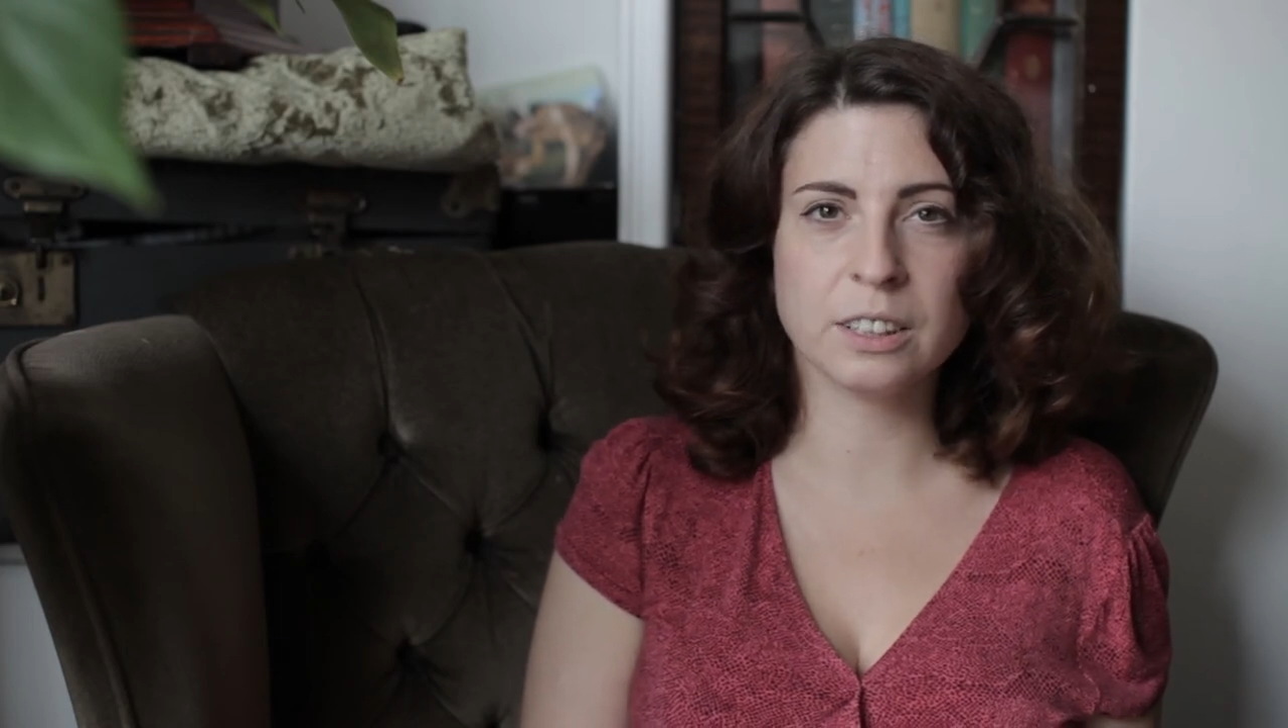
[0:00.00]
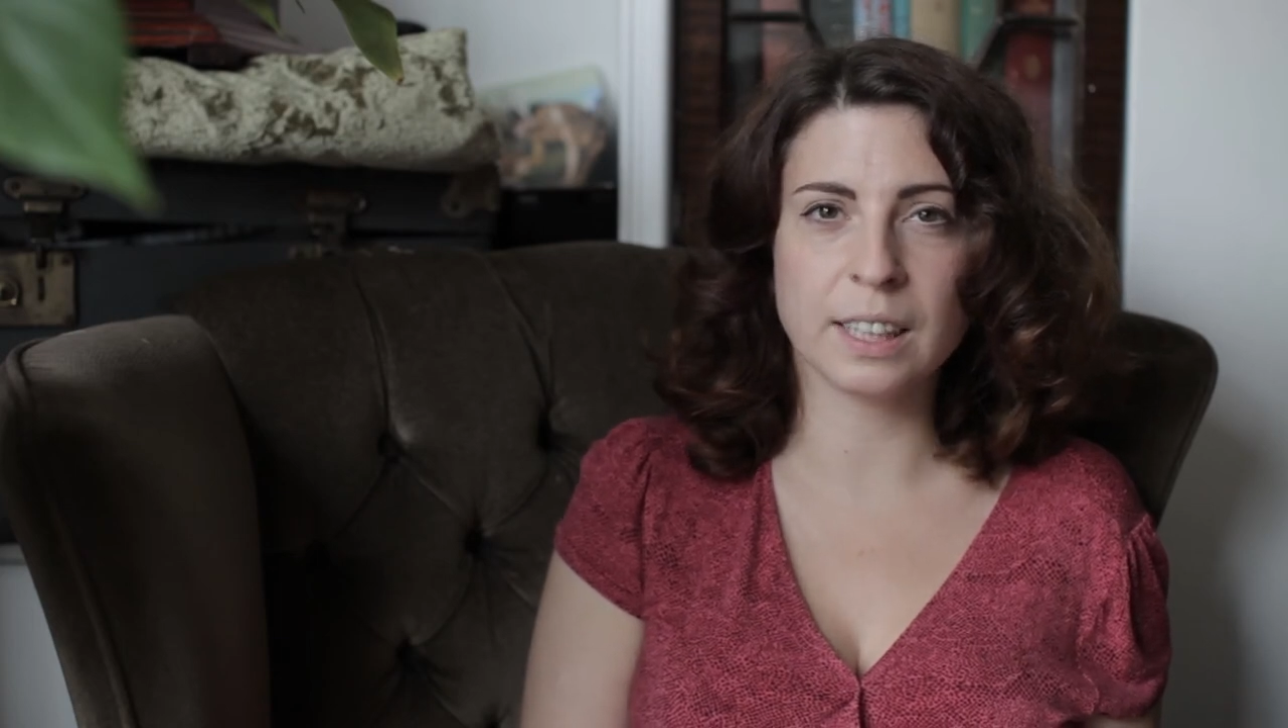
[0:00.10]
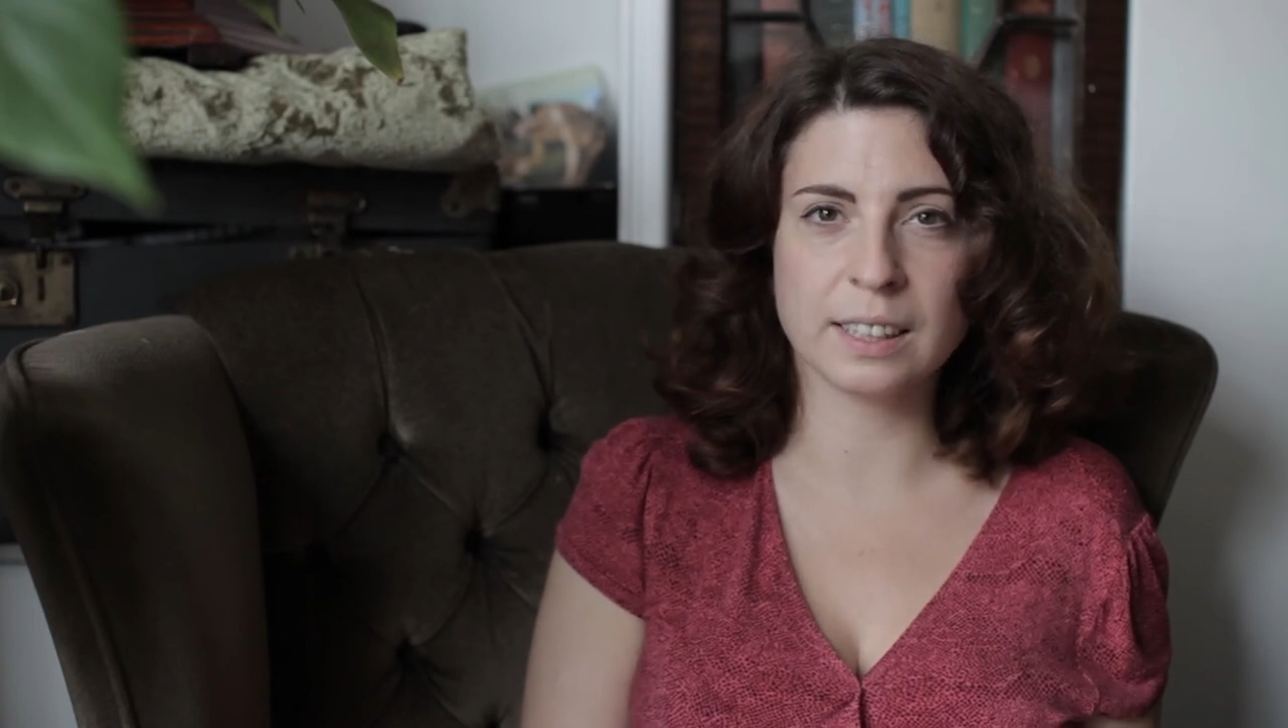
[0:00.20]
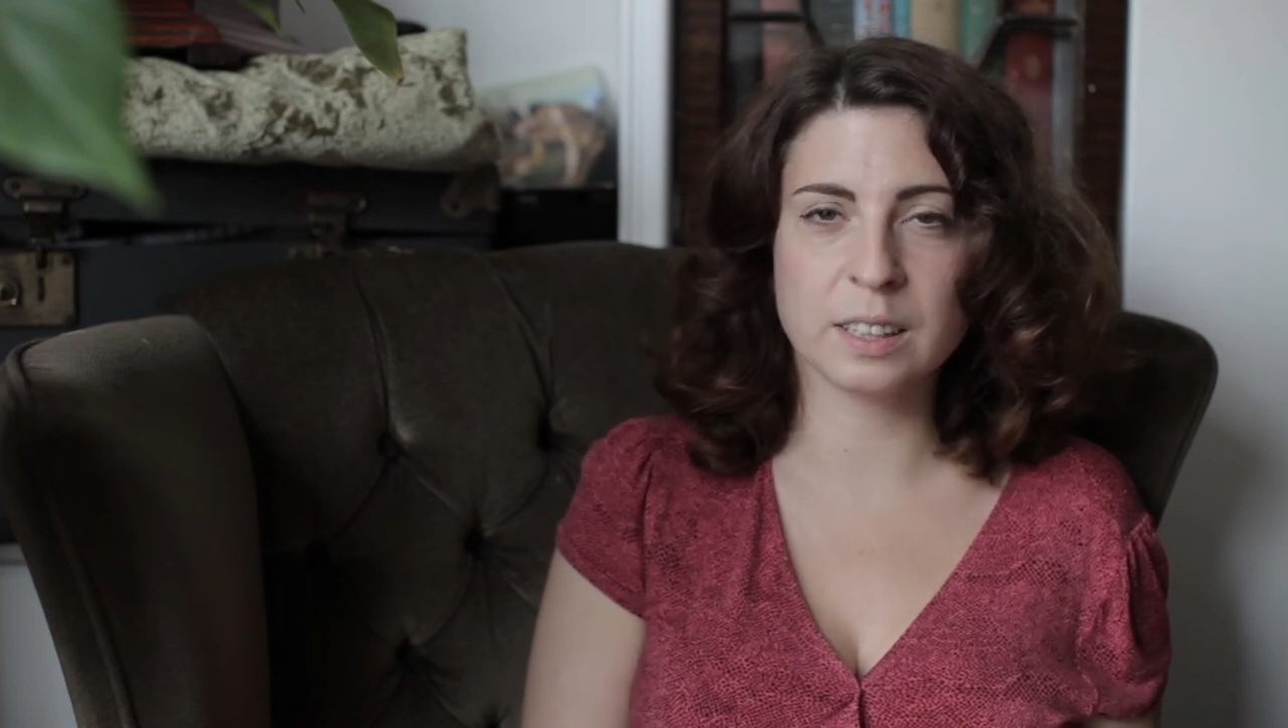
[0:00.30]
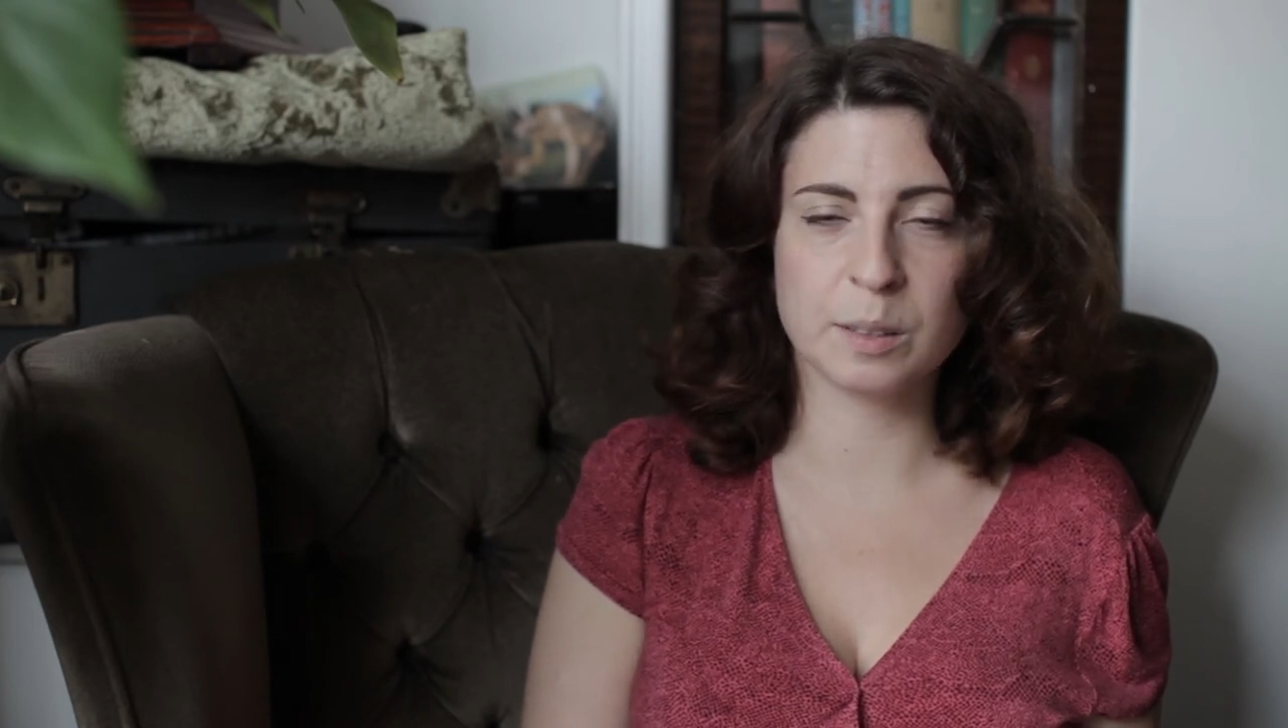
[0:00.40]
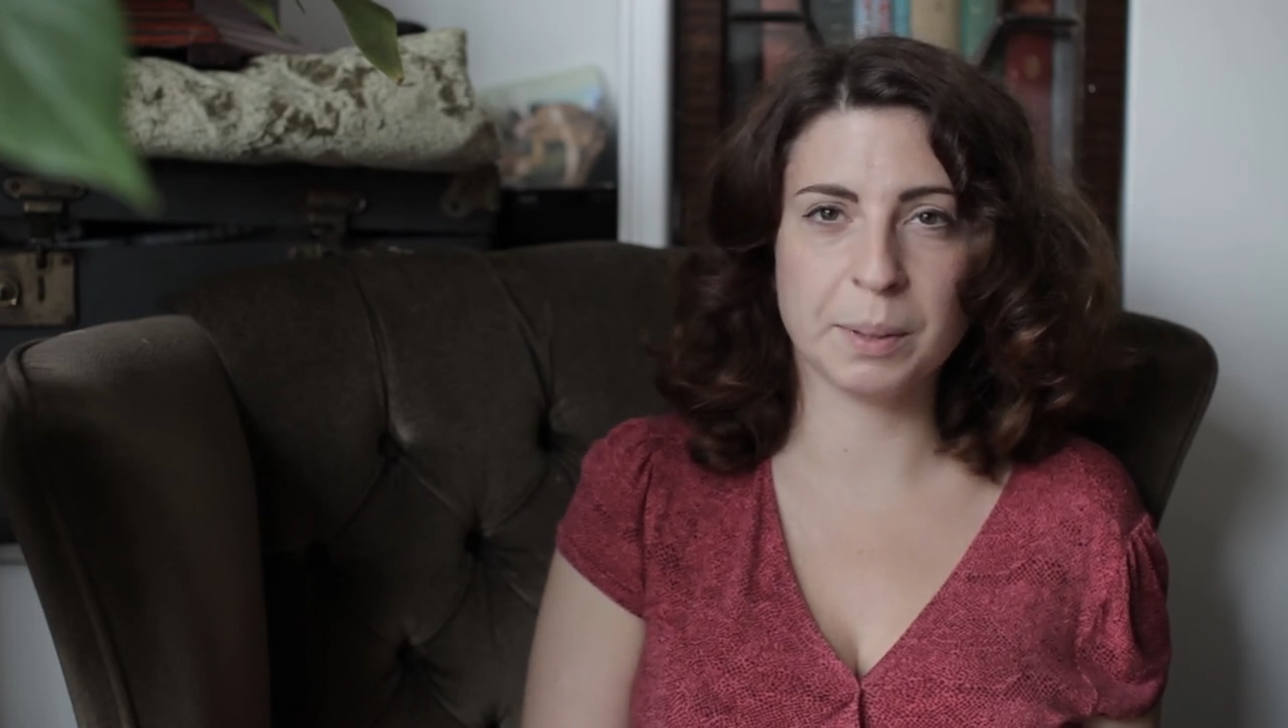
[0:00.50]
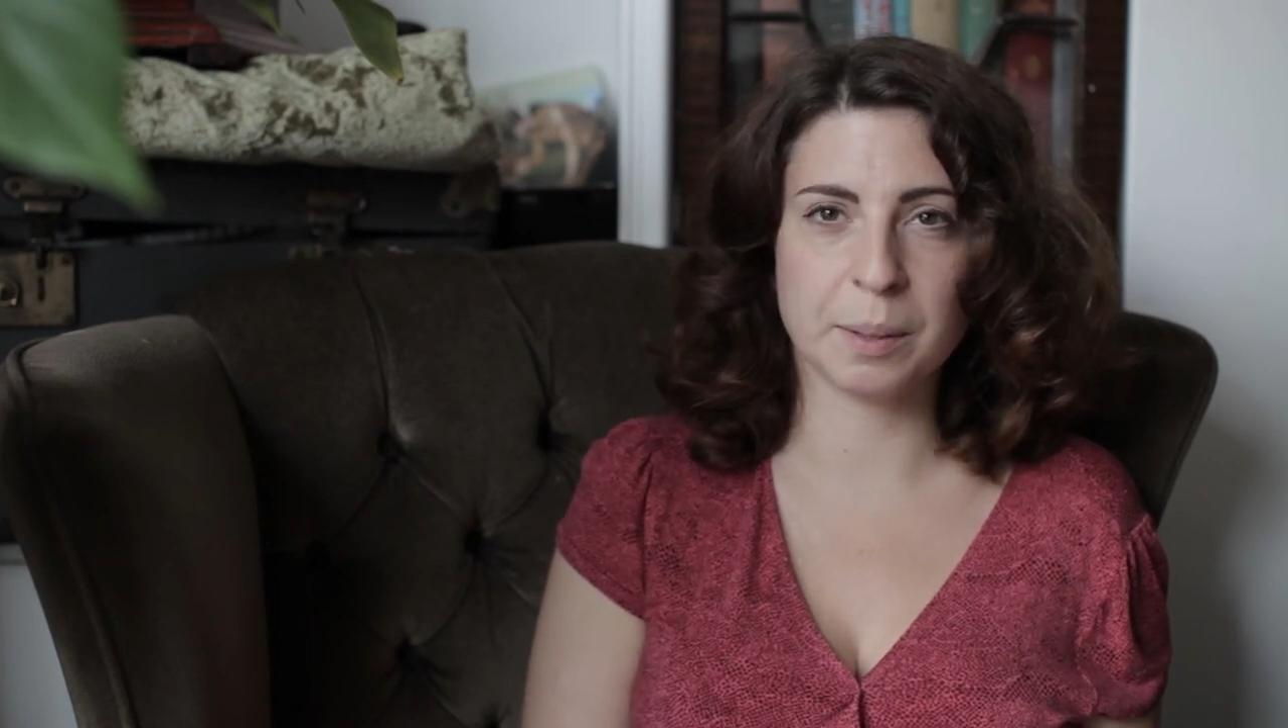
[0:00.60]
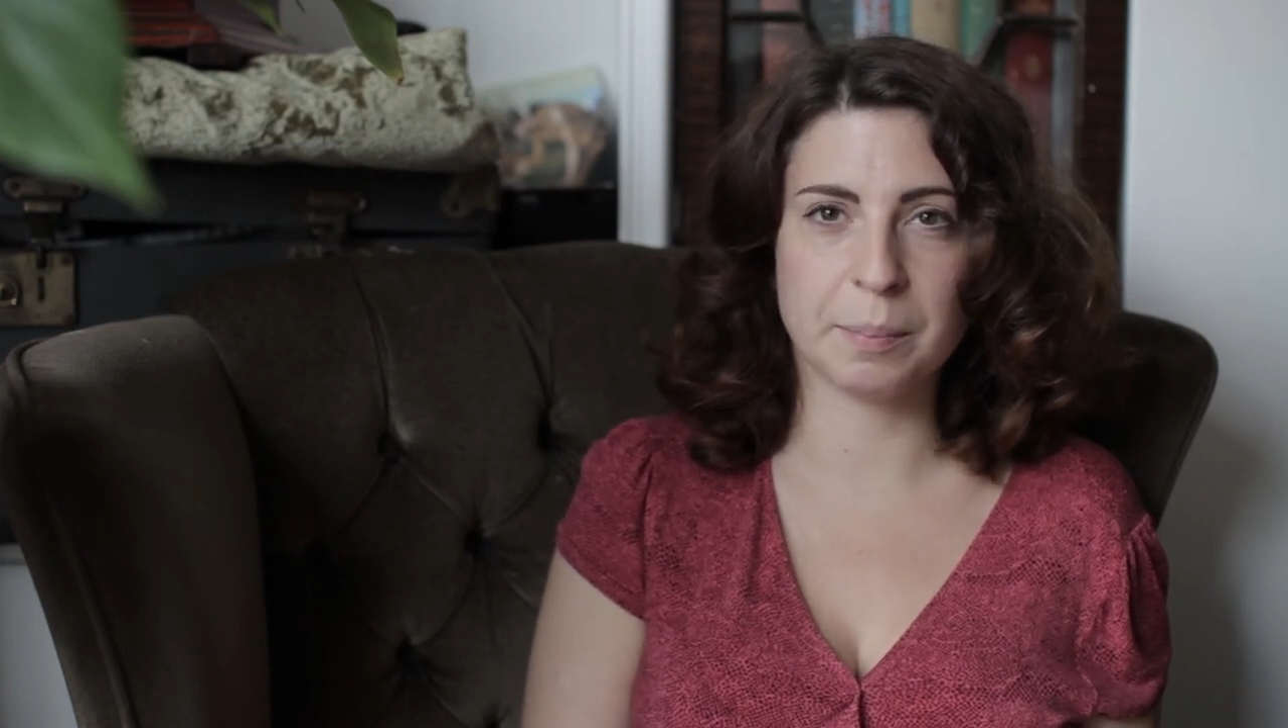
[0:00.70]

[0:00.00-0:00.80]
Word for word: chance to be a